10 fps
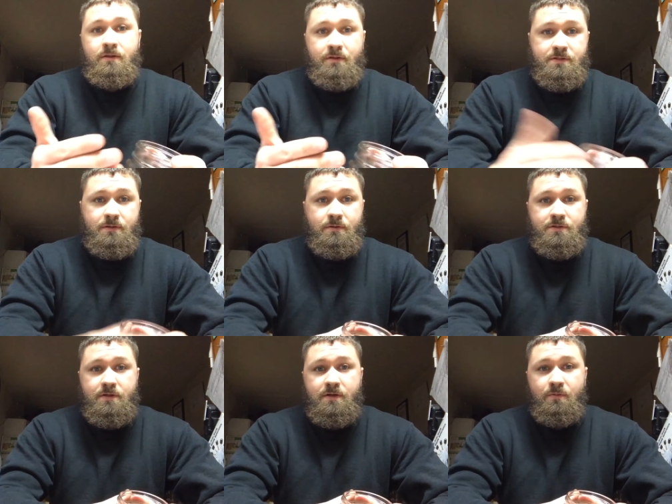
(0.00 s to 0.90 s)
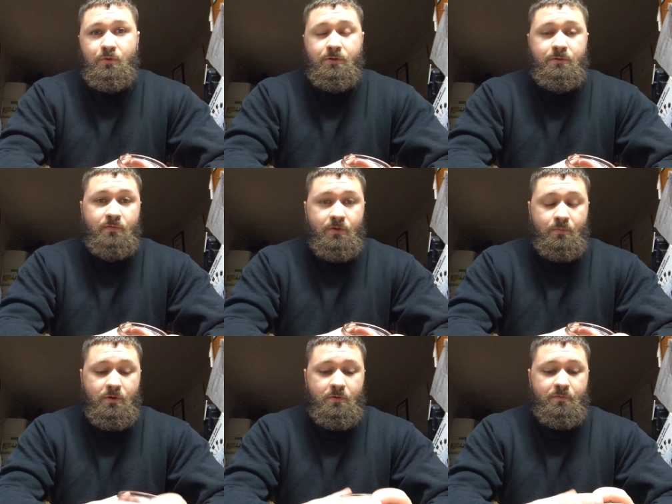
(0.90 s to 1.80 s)
That's understandable. They're
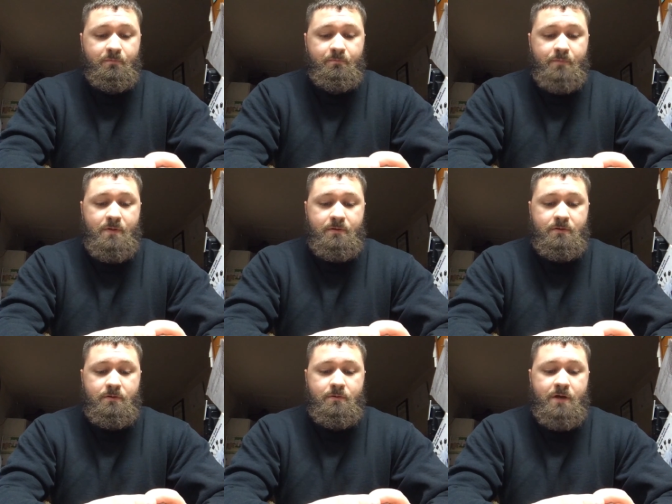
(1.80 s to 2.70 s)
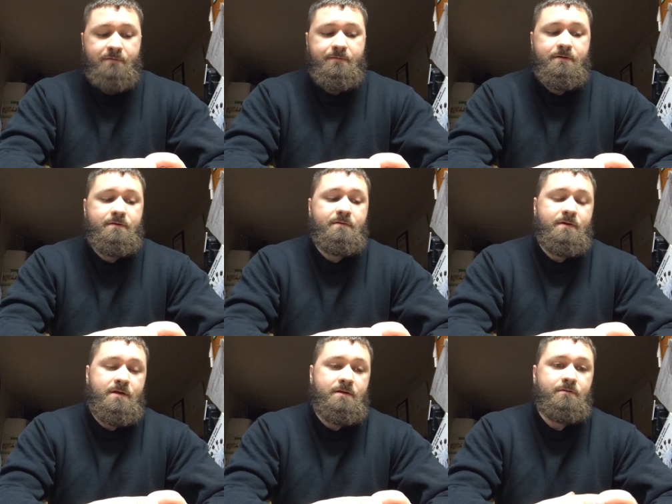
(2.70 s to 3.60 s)
both, you know, heavy
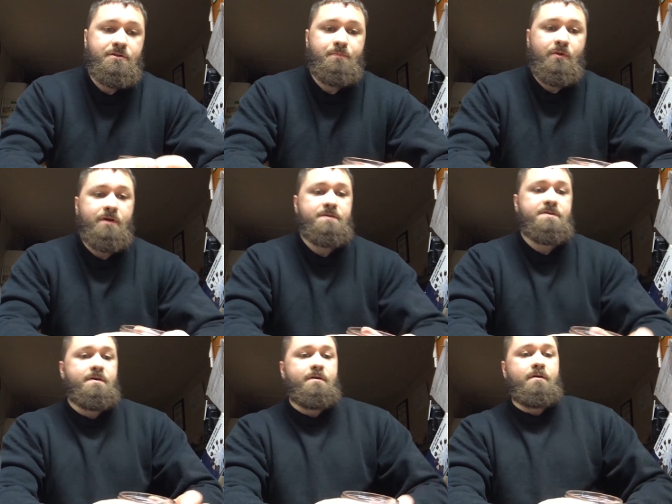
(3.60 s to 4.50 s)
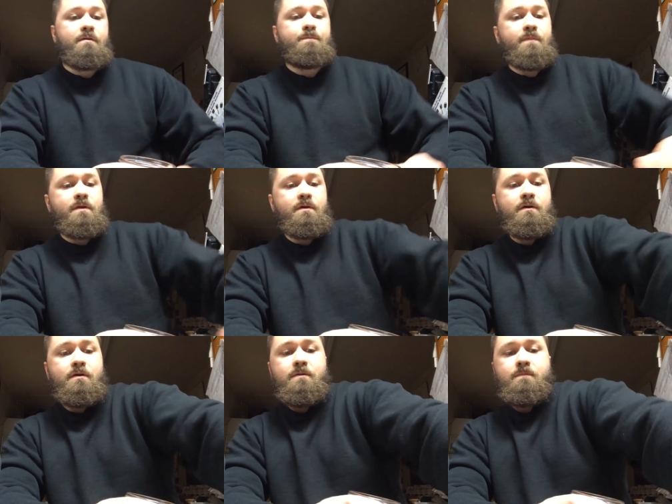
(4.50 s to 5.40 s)
English blends that are
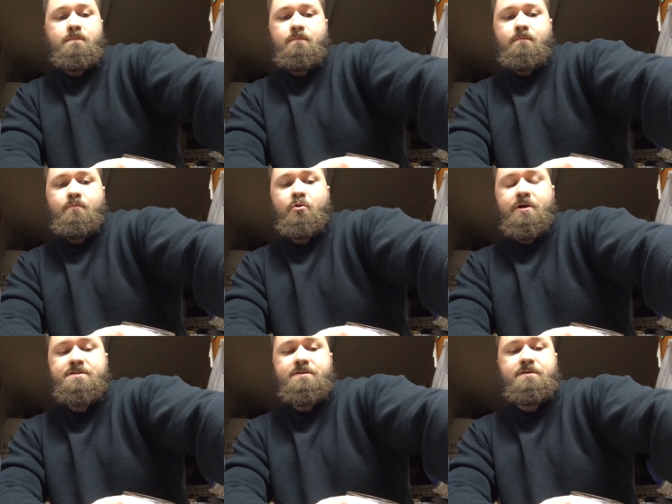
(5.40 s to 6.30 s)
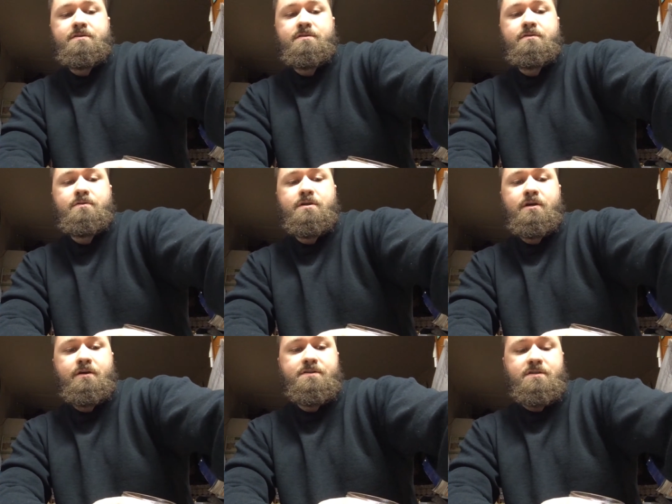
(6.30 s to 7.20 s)
pressed into
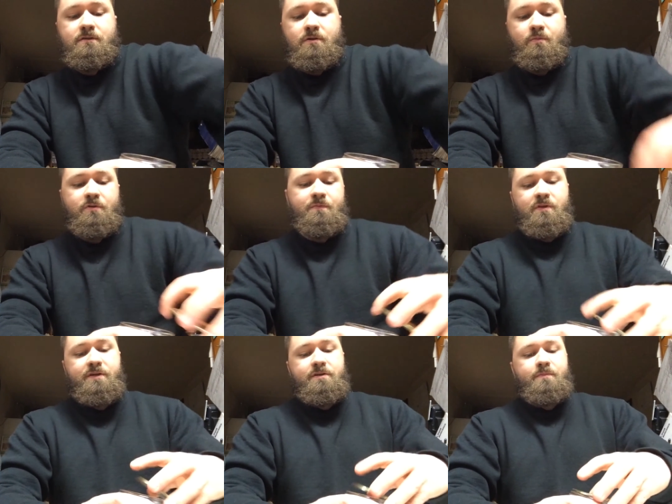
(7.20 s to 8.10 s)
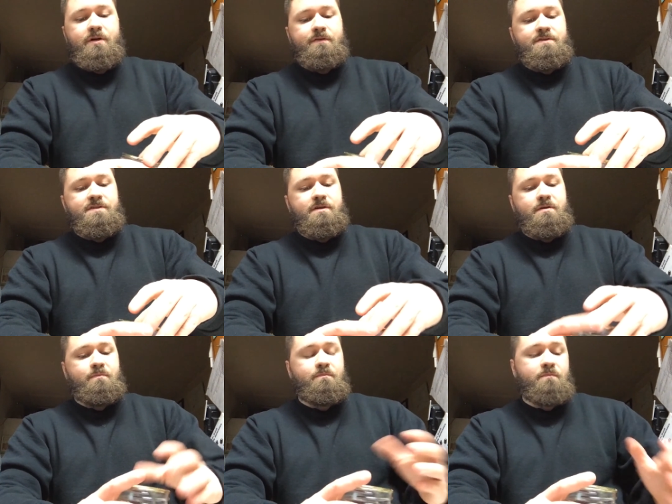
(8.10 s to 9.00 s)
cakes and they're both blended by the
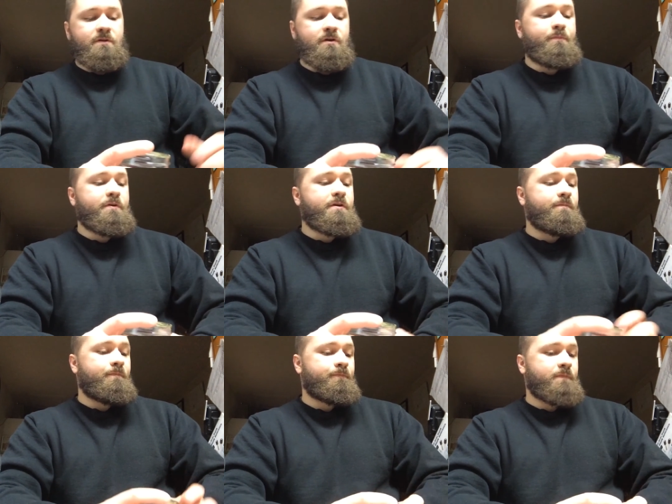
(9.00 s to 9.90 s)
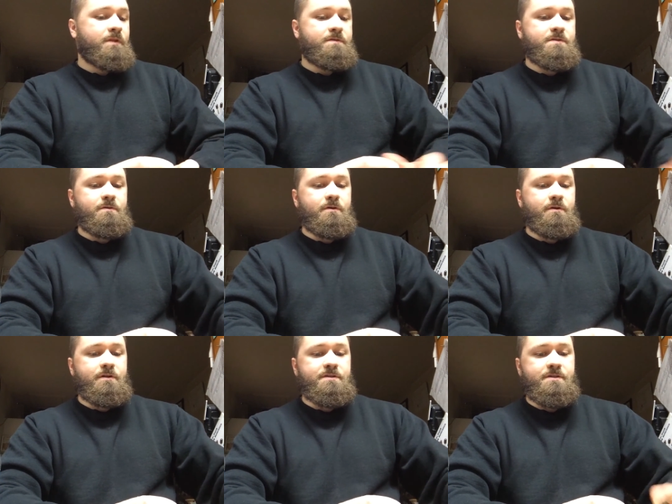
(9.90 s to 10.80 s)
same company. So you're
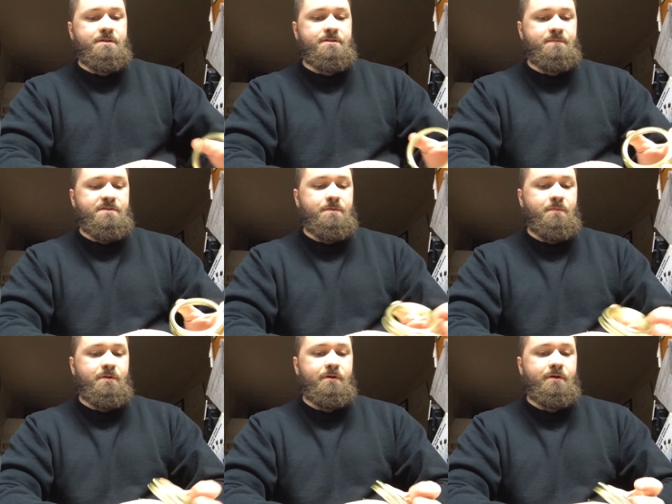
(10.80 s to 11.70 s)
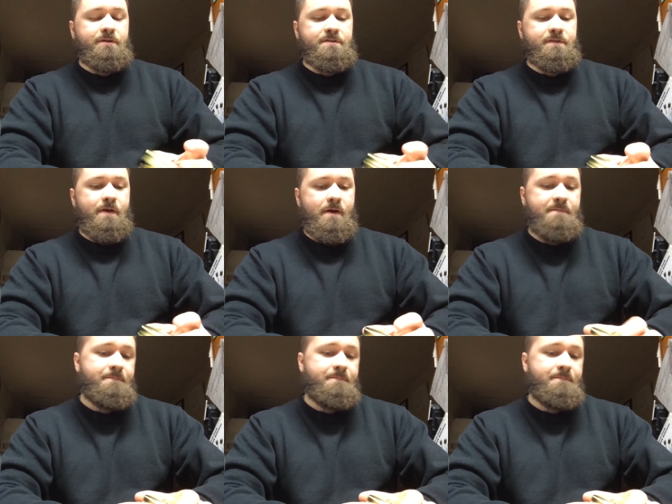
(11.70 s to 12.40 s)
going to see some similarities there.